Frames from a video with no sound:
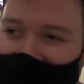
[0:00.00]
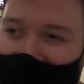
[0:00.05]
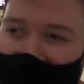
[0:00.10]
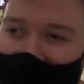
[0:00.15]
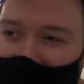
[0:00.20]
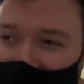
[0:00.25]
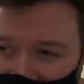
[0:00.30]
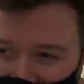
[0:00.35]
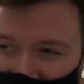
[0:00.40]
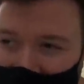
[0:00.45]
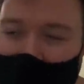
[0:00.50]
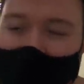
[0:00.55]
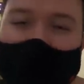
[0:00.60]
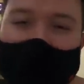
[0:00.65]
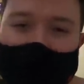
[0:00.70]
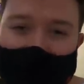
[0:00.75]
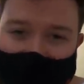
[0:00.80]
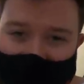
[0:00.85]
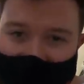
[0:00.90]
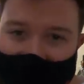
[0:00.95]
I'm not that
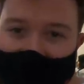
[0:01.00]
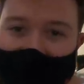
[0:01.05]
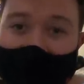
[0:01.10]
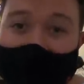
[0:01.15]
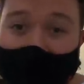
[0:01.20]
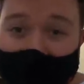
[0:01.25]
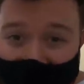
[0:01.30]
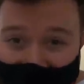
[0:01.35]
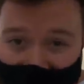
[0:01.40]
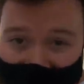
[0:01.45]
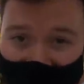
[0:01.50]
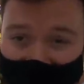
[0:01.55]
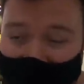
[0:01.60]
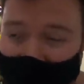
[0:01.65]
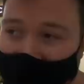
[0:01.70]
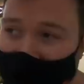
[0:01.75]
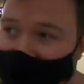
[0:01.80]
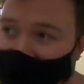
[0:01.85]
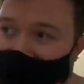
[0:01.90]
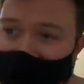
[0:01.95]
optimistic if I'm honest,
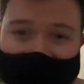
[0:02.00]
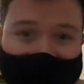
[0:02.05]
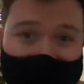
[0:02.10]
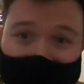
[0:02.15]
but let's